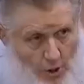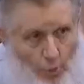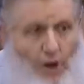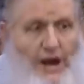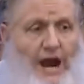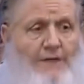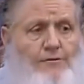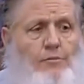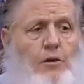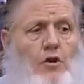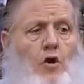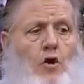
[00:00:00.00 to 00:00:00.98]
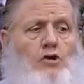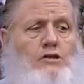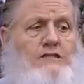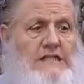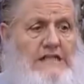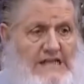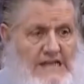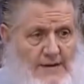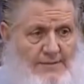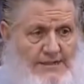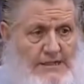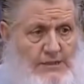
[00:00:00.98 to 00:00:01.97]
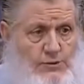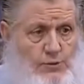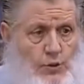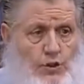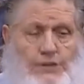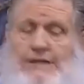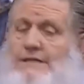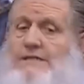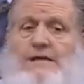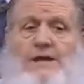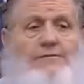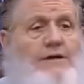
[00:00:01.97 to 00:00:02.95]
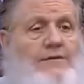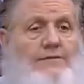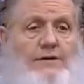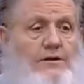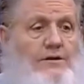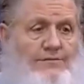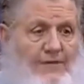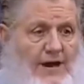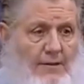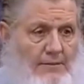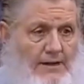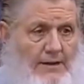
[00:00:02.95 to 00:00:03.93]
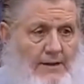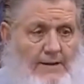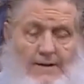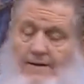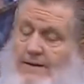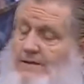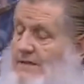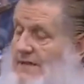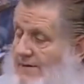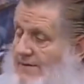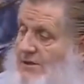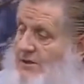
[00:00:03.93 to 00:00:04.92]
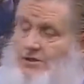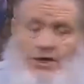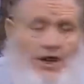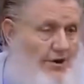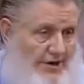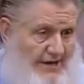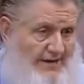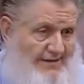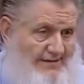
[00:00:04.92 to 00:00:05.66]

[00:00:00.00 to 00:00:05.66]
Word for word: whatever belongs to them in this world is never given to their family. It's given to charity.